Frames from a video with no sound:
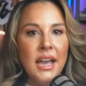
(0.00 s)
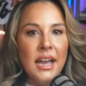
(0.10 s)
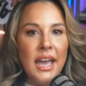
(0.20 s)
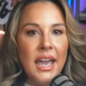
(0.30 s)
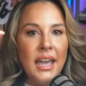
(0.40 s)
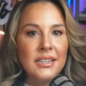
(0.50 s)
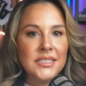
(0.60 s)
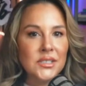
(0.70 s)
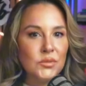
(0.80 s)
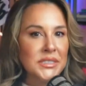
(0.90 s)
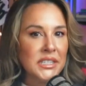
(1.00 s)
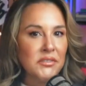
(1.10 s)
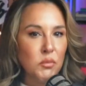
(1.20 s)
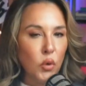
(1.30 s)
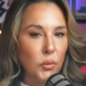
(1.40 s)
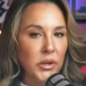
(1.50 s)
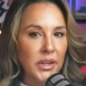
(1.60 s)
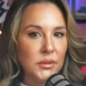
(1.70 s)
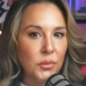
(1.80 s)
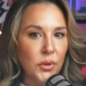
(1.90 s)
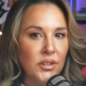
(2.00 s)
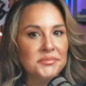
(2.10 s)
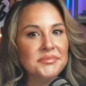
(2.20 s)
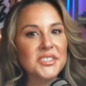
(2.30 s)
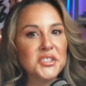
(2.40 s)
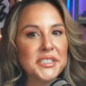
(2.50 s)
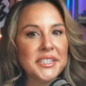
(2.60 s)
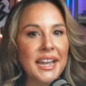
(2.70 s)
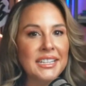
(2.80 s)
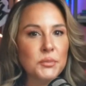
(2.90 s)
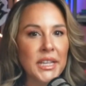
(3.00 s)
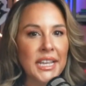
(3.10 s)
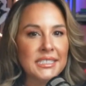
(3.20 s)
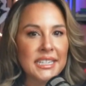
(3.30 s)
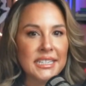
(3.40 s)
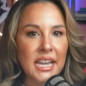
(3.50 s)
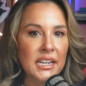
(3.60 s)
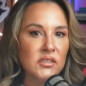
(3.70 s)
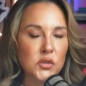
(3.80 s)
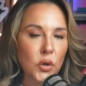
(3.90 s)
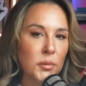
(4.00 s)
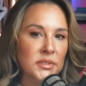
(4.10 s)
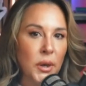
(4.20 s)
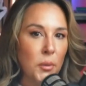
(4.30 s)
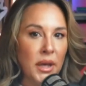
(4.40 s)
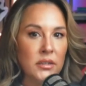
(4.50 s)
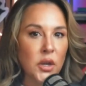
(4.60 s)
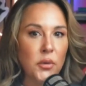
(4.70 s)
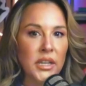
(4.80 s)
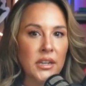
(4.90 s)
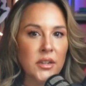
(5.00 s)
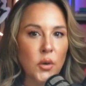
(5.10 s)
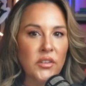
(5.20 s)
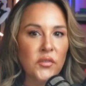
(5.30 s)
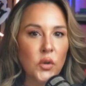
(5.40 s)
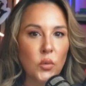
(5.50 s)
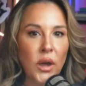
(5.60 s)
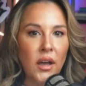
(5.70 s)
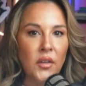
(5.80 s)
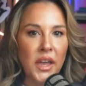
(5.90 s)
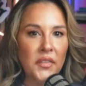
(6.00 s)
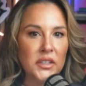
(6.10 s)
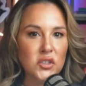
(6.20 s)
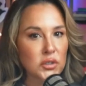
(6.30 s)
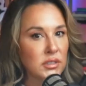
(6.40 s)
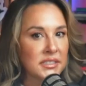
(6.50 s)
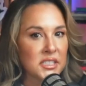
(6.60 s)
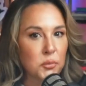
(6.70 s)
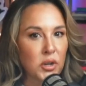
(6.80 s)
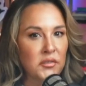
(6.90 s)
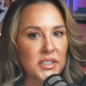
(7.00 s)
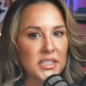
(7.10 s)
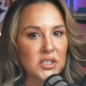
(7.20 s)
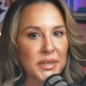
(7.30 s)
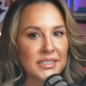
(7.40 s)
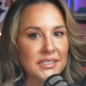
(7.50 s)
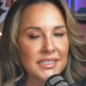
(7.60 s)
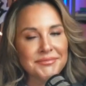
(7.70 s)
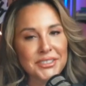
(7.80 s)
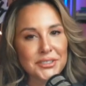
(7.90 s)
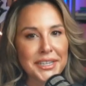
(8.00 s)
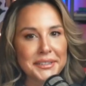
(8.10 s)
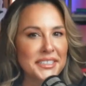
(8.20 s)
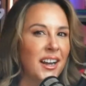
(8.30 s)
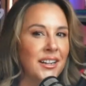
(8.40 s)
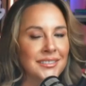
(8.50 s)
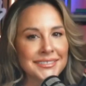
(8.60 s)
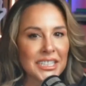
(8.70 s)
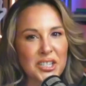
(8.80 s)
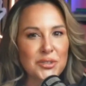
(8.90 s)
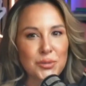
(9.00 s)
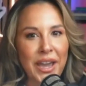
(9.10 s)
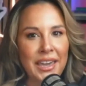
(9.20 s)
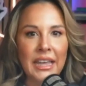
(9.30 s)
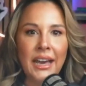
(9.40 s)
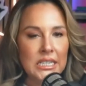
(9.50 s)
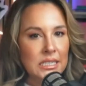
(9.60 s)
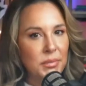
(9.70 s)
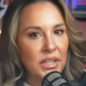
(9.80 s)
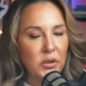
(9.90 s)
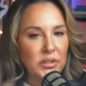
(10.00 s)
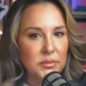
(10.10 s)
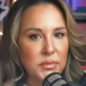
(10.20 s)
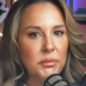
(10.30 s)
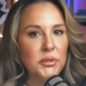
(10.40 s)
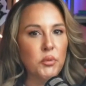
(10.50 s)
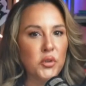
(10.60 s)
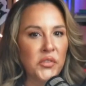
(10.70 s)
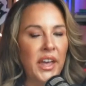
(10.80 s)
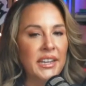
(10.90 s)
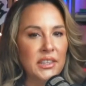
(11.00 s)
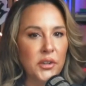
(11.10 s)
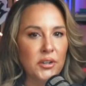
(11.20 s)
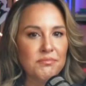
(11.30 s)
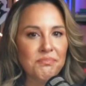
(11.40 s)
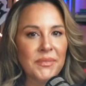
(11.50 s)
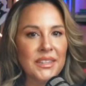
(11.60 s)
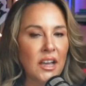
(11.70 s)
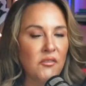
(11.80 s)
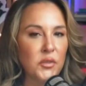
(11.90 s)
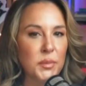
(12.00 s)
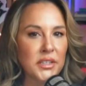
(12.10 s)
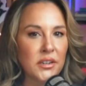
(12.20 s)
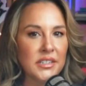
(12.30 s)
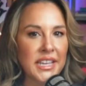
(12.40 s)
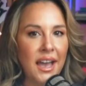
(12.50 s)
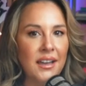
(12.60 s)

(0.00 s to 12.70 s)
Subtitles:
And what's even more predictable, she denies planting negative stories about Baldoni, knowing full well that the journalistic privilege means that there's likely not a huge way that Baldoni is going to be able to prove that either. Sound familiar? Yeah,